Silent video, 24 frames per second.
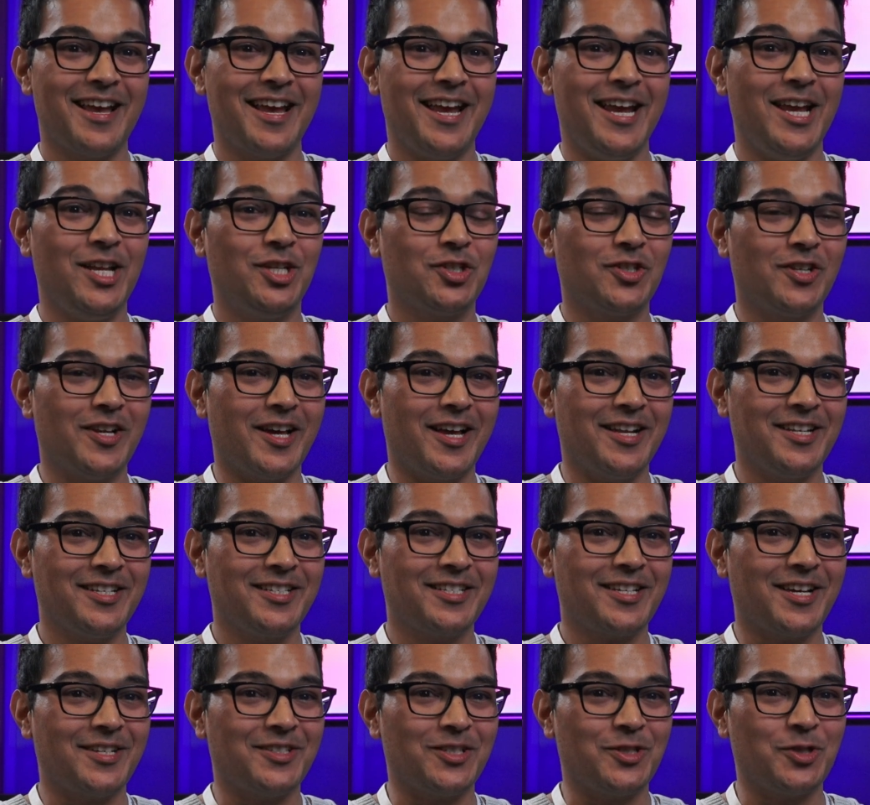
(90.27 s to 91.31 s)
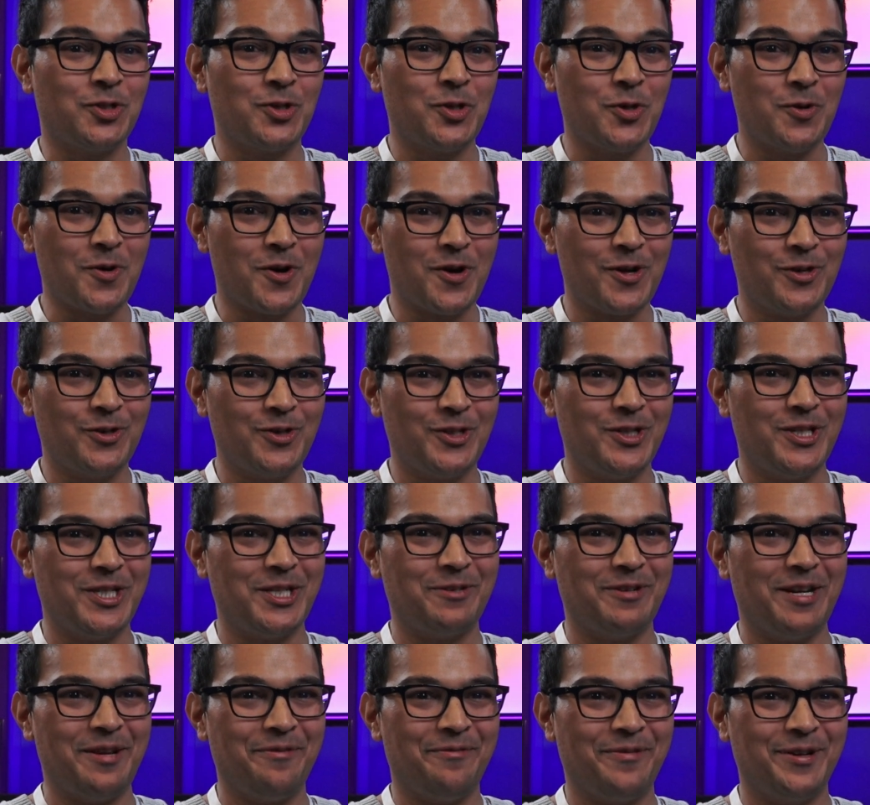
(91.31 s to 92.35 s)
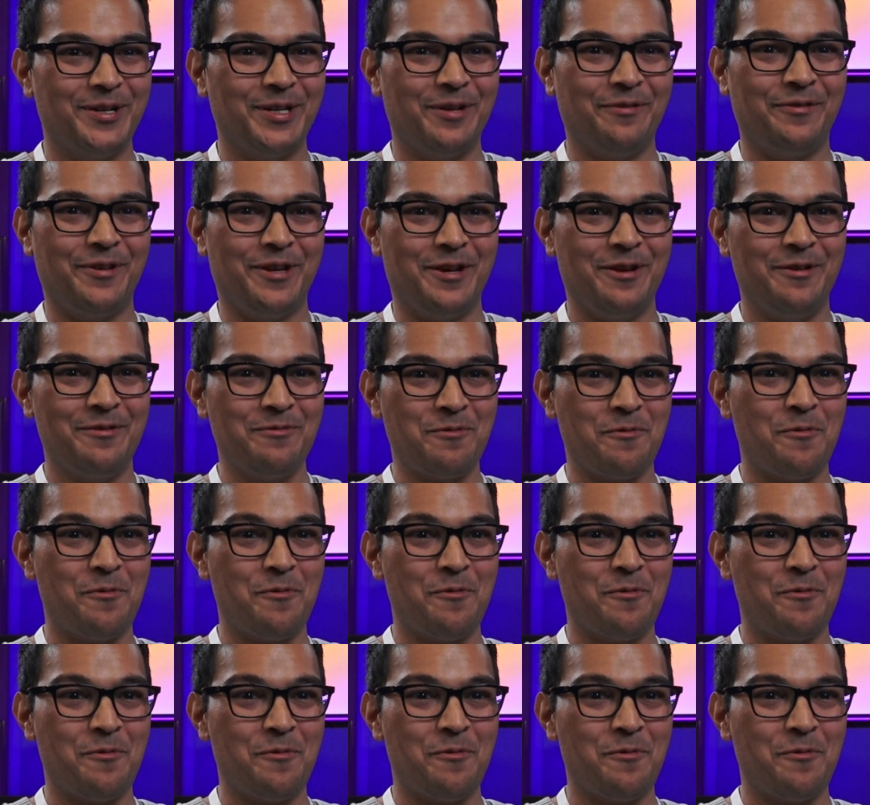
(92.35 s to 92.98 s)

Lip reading: Each lens has a 200-degree field of view.